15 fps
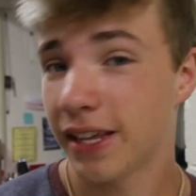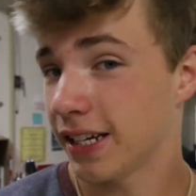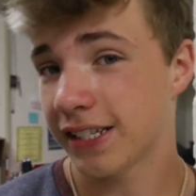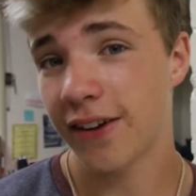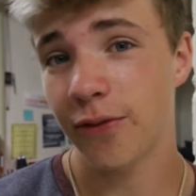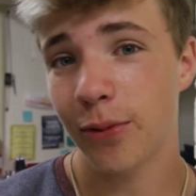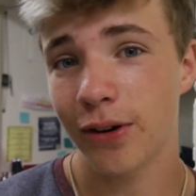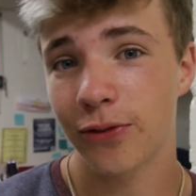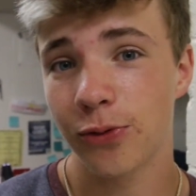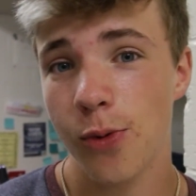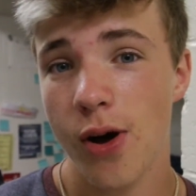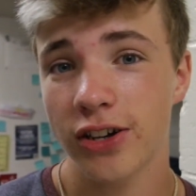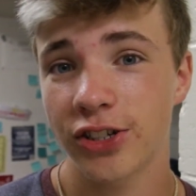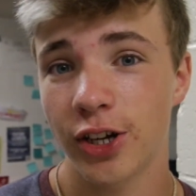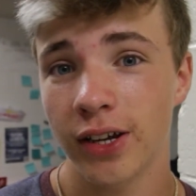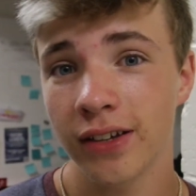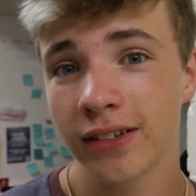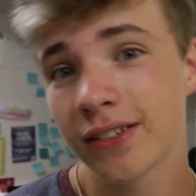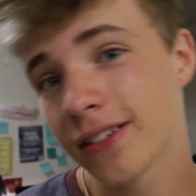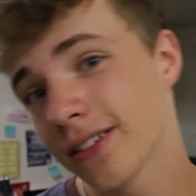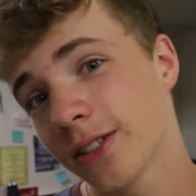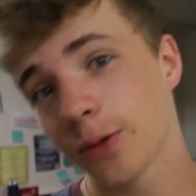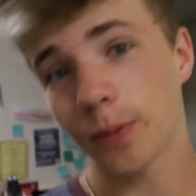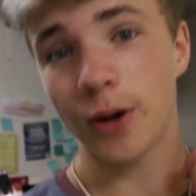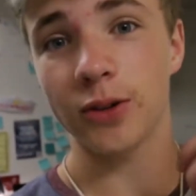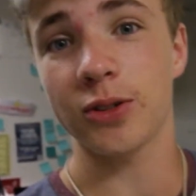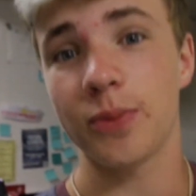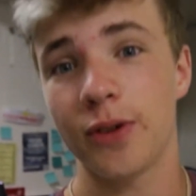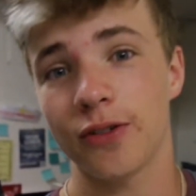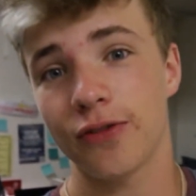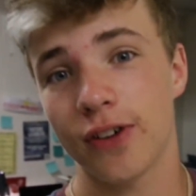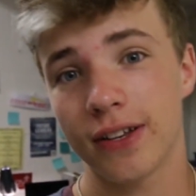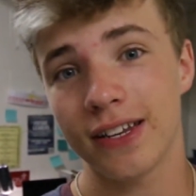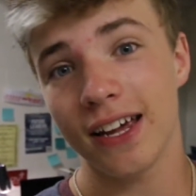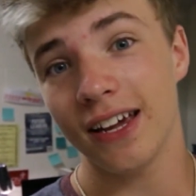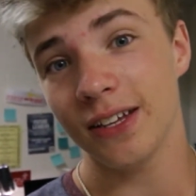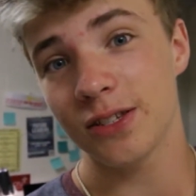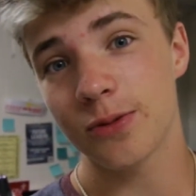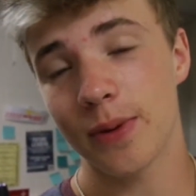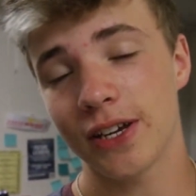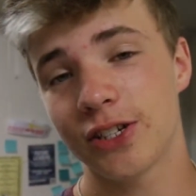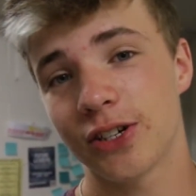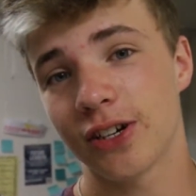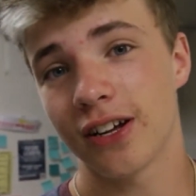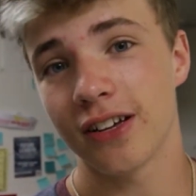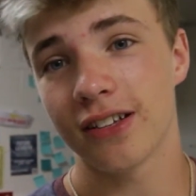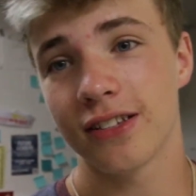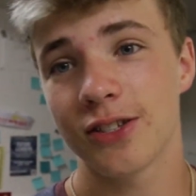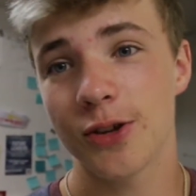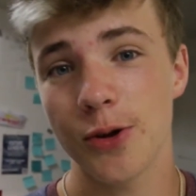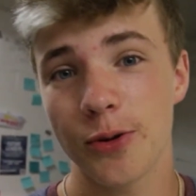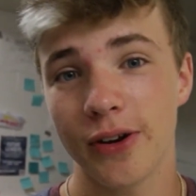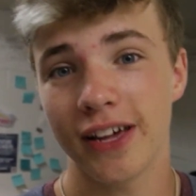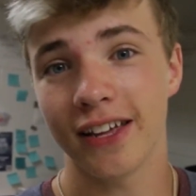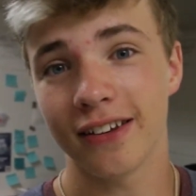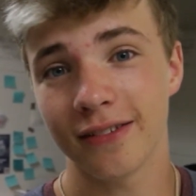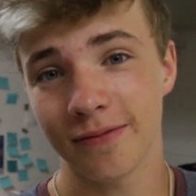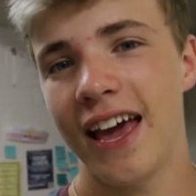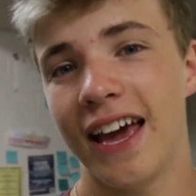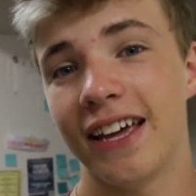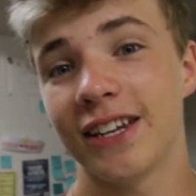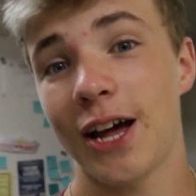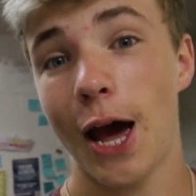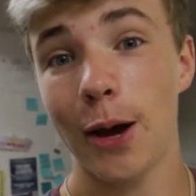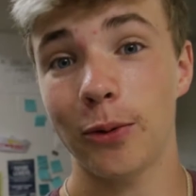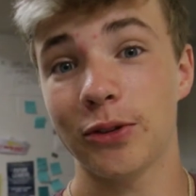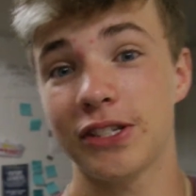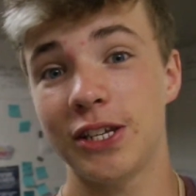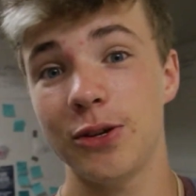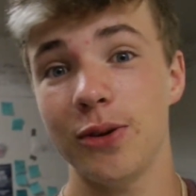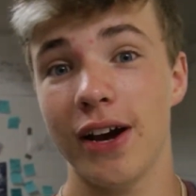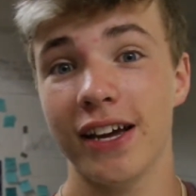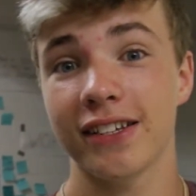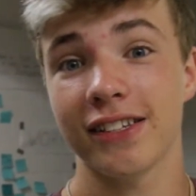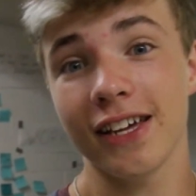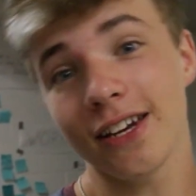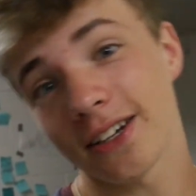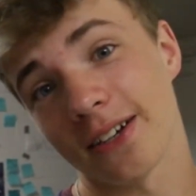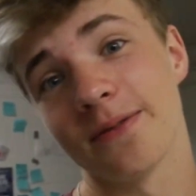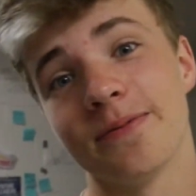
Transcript: thanks everybody for watching. Tomorrow's gonna be a fun day, so make sure to tune in. And I will see you guys later.